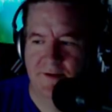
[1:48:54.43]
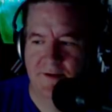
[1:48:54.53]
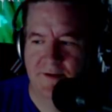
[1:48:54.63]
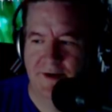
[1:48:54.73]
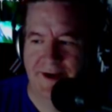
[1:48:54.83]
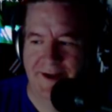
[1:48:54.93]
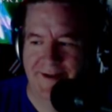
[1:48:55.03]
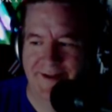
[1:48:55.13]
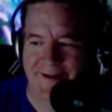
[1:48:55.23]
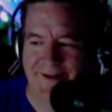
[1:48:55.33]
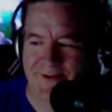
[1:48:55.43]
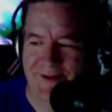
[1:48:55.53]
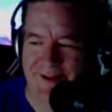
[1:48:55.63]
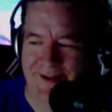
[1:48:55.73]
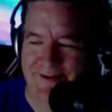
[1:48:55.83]
Right.
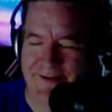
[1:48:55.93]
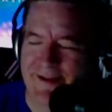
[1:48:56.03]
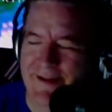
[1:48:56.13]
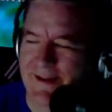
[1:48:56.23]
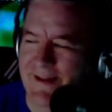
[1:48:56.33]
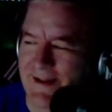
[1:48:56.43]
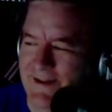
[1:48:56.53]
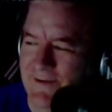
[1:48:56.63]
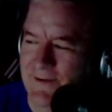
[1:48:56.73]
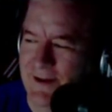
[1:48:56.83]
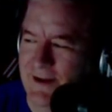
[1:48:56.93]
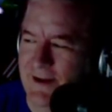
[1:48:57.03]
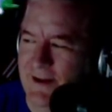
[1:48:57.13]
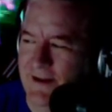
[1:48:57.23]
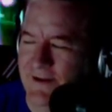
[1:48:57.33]
Well,
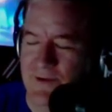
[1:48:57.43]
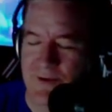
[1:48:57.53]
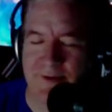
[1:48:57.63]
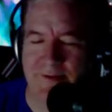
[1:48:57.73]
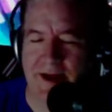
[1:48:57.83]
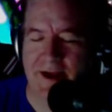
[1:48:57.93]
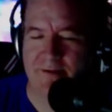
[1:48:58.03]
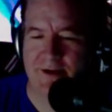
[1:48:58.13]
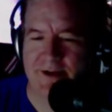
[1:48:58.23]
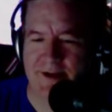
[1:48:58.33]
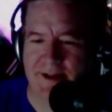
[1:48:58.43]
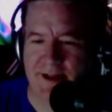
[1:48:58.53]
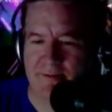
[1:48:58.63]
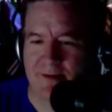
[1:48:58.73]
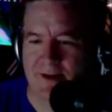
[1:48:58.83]
that's cool. I appreciate
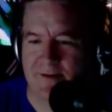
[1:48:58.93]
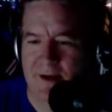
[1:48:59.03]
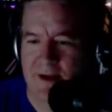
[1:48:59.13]
that, brother.